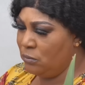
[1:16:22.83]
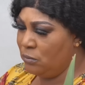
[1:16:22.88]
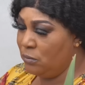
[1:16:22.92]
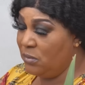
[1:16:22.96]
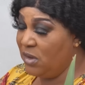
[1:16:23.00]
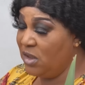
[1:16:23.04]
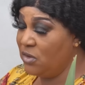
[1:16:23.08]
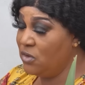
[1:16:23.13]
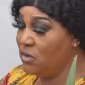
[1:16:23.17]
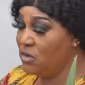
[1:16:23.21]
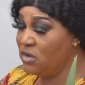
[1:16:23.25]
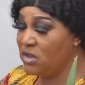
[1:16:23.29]

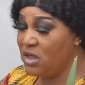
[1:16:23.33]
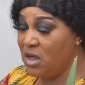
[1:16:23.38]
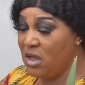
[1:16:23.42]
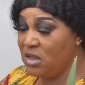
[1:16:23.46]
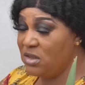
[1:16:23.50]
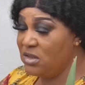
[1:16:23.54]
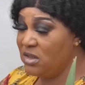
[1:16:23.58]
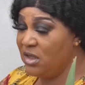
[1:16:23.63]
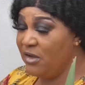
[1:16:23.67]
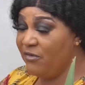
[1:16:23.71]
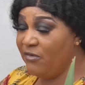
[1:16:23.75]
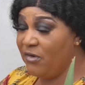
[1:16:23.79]
My daughter
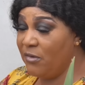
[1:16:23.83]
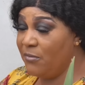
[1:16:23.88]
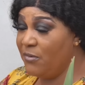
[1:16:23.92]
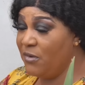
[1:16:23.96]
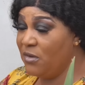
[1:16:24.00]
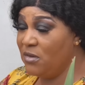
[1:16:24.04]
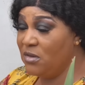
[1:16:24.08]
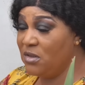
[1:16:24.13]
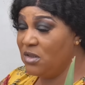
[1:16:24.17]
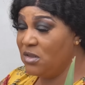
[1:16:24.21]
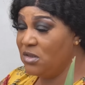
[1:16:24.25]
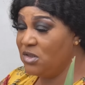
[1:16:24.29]
has never
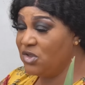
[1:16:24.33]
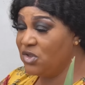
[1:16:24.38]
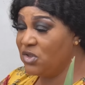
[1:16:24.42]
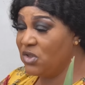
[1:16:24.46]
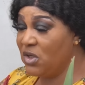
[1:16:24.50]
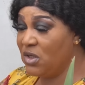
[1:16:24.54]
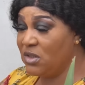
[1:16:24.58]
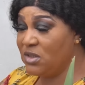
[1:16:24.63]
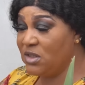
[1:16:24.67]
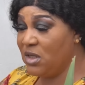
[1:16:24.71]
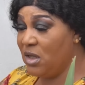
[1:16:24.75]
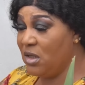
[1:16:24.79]
been this
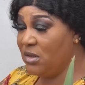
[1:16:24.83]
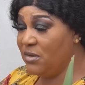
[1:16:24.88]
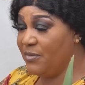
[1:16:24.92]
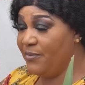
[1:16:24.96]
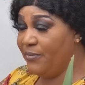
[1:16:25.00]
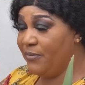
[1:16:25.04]
shattered.